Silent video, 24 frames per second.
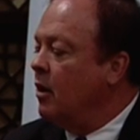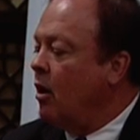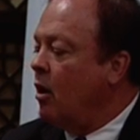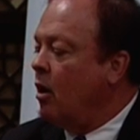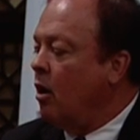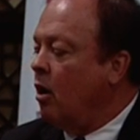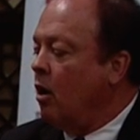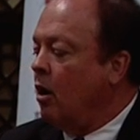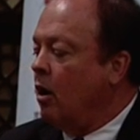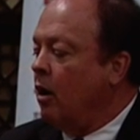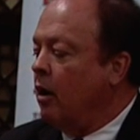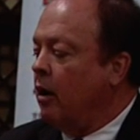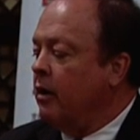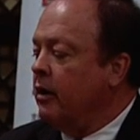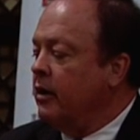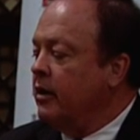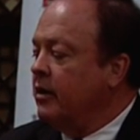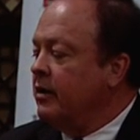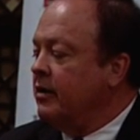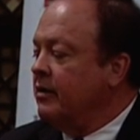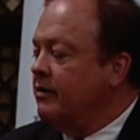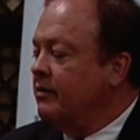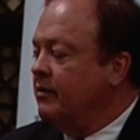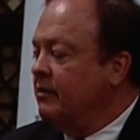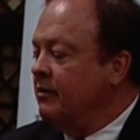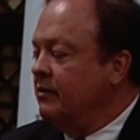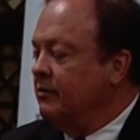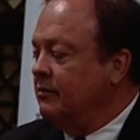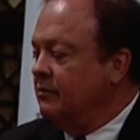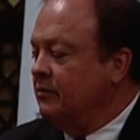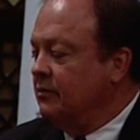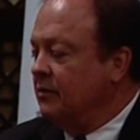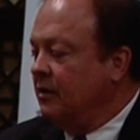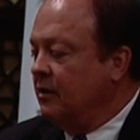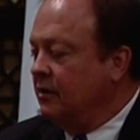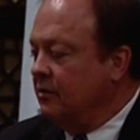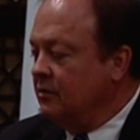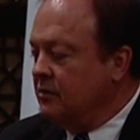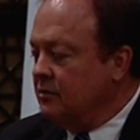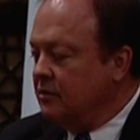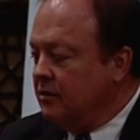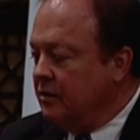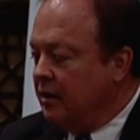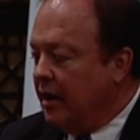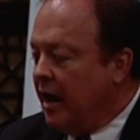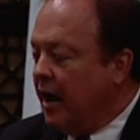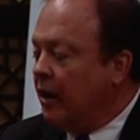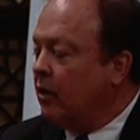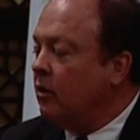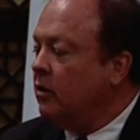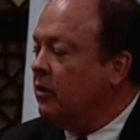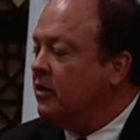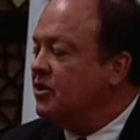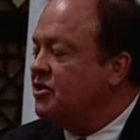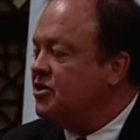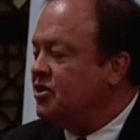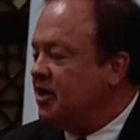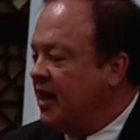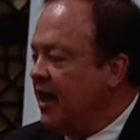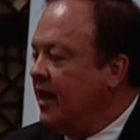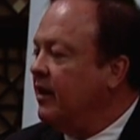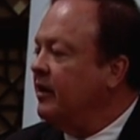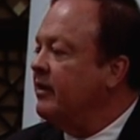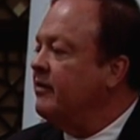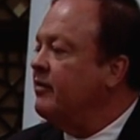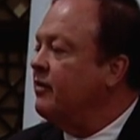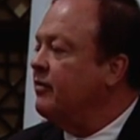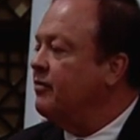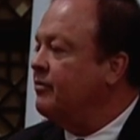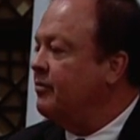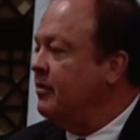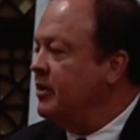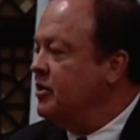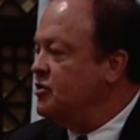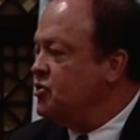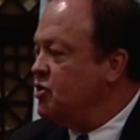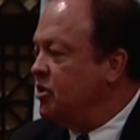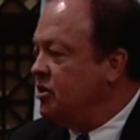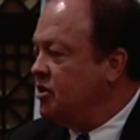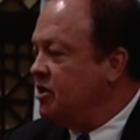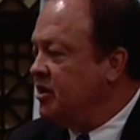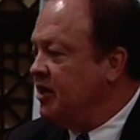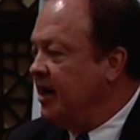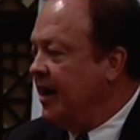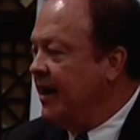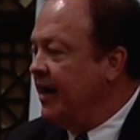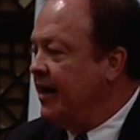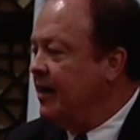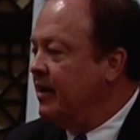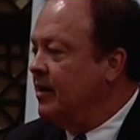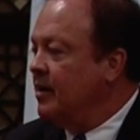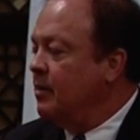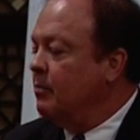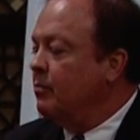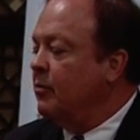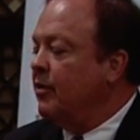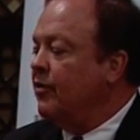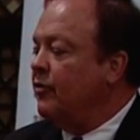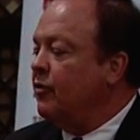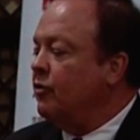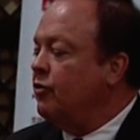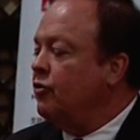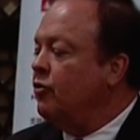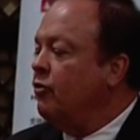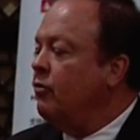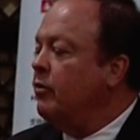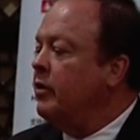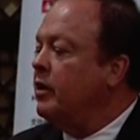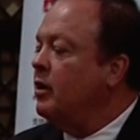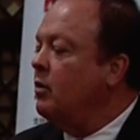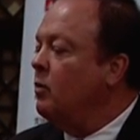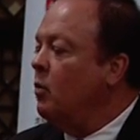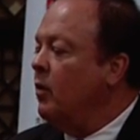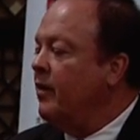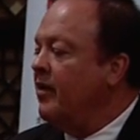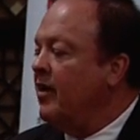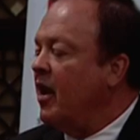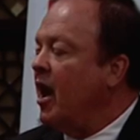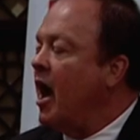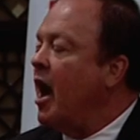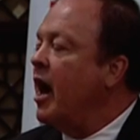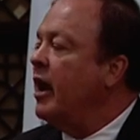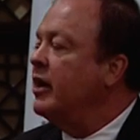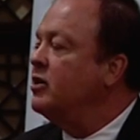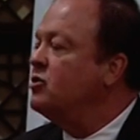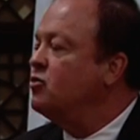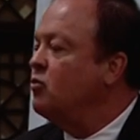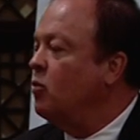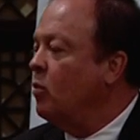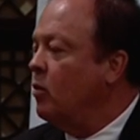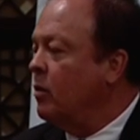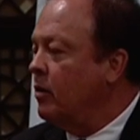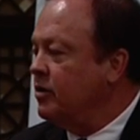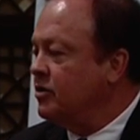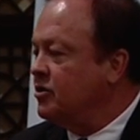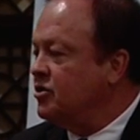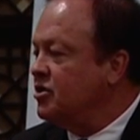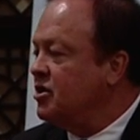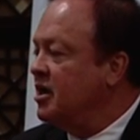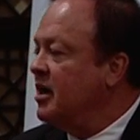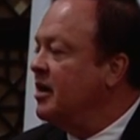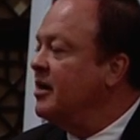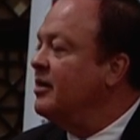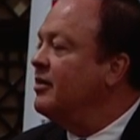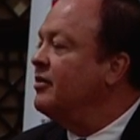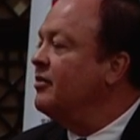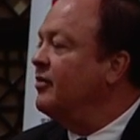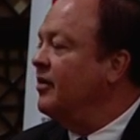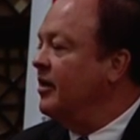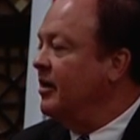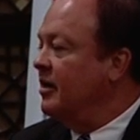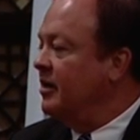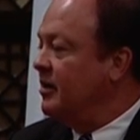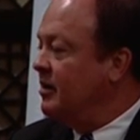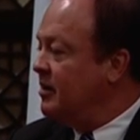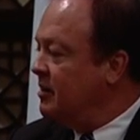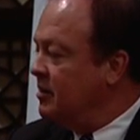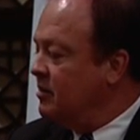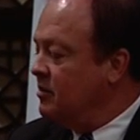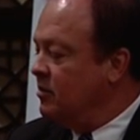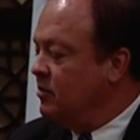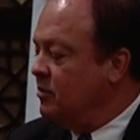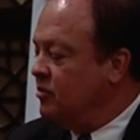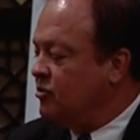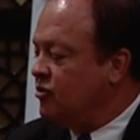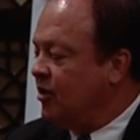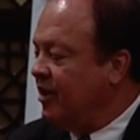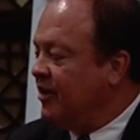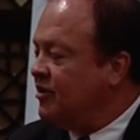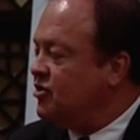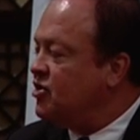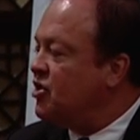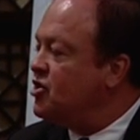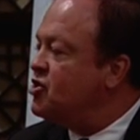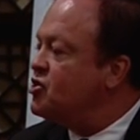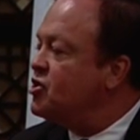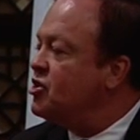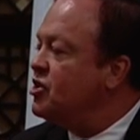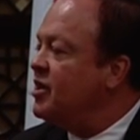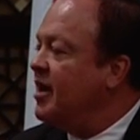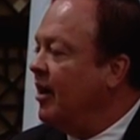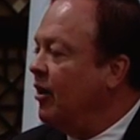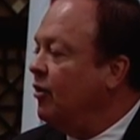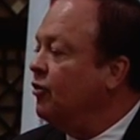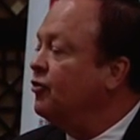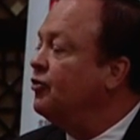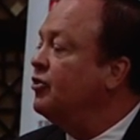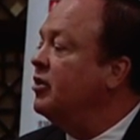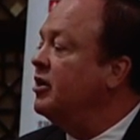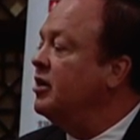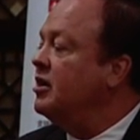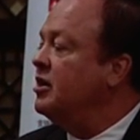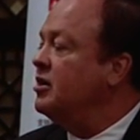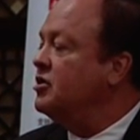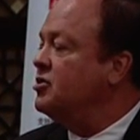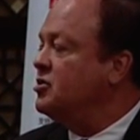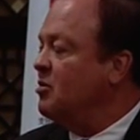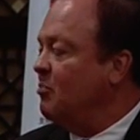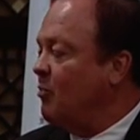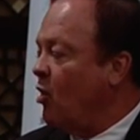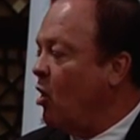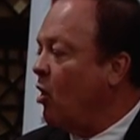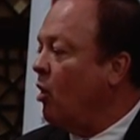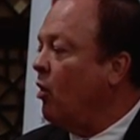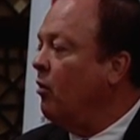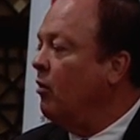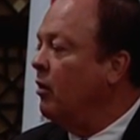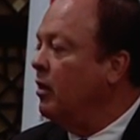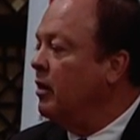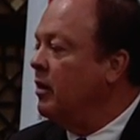are not only scaling their three G today, but they're doing it with an eye towards the transition to L T E tomorrow.